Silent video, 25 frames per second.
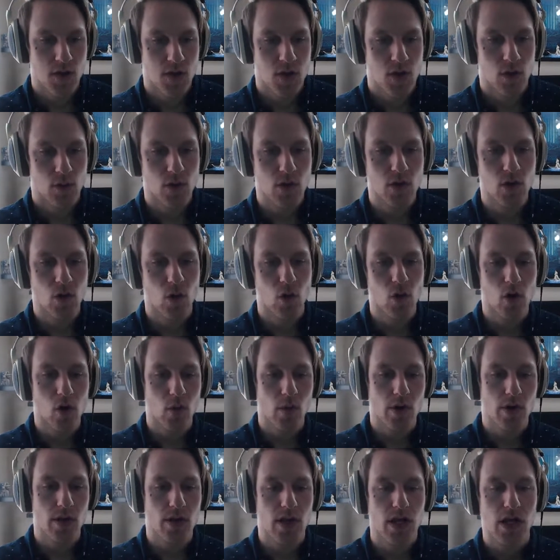Well, cool.
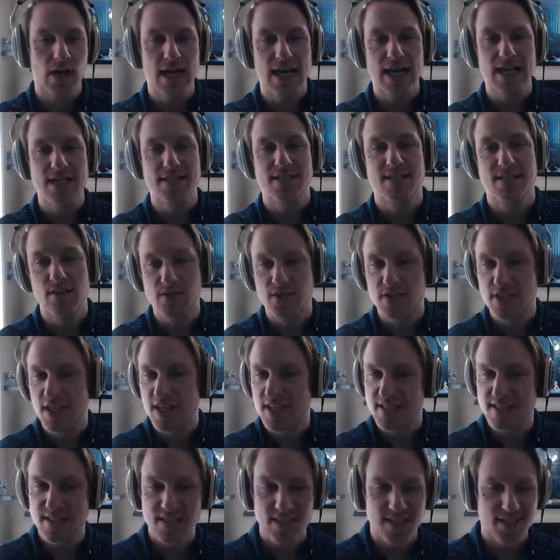Well, okay. So
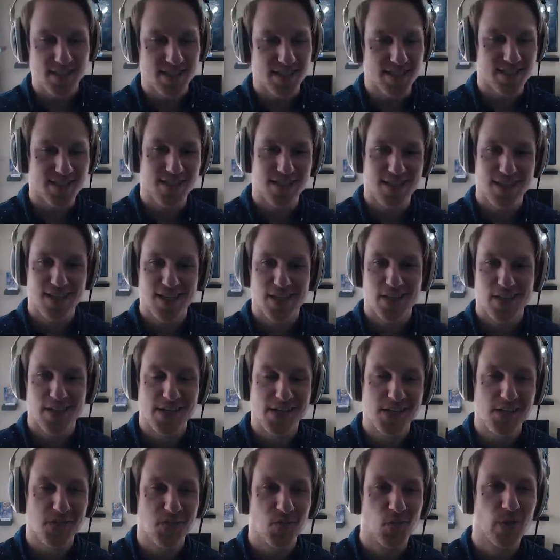just this
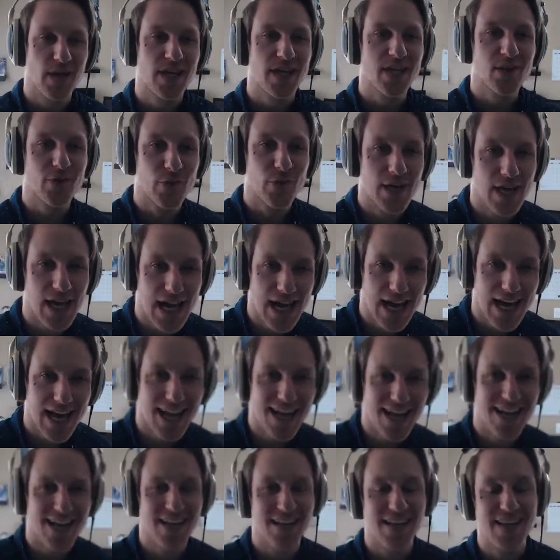week, we
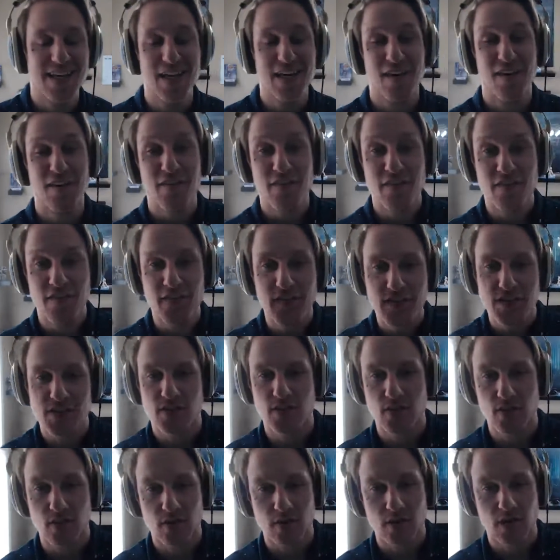had the
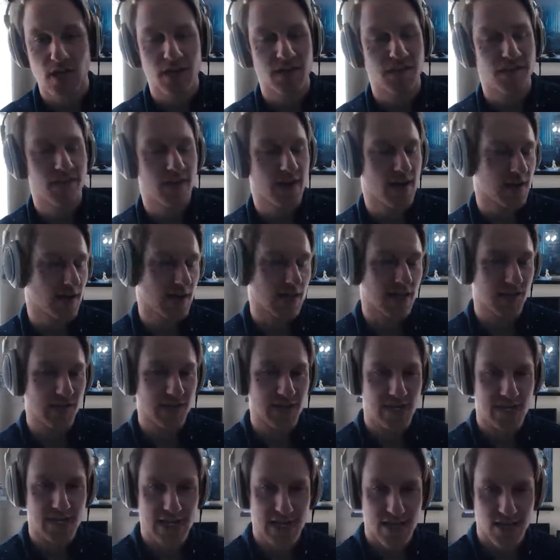official unveiling of the
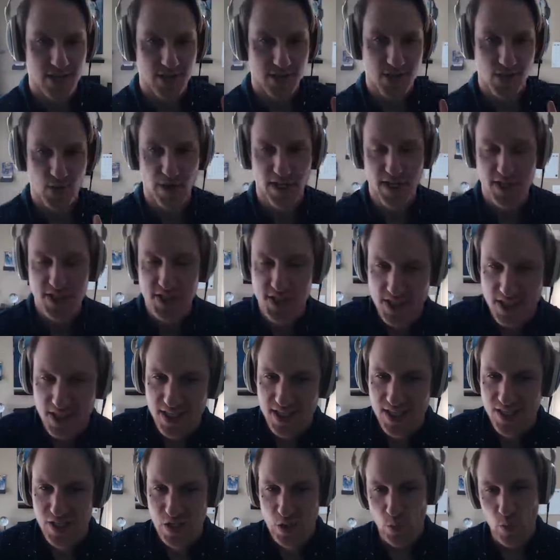Nintendo Switch
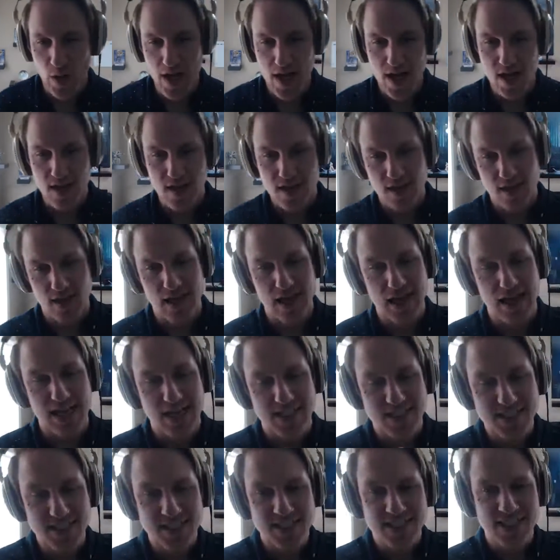with
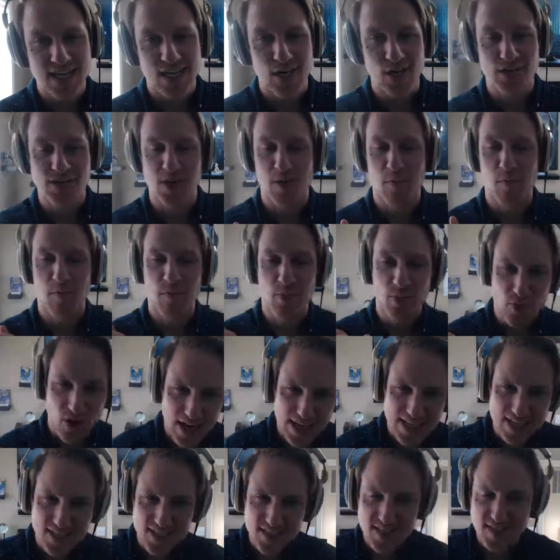details on
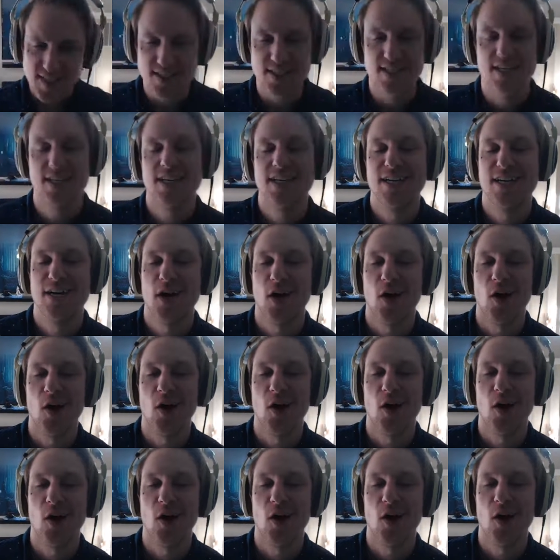price,
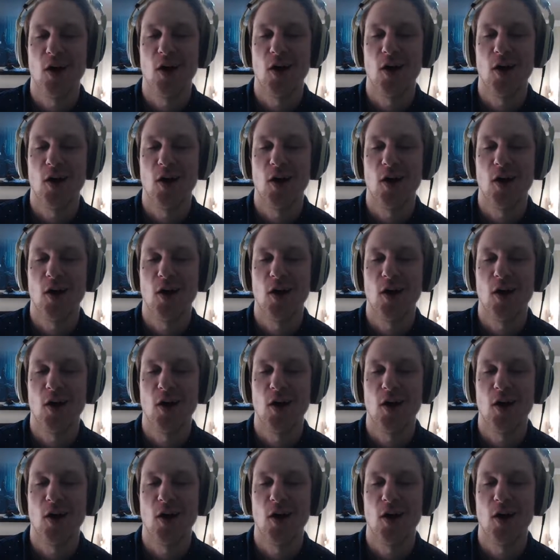on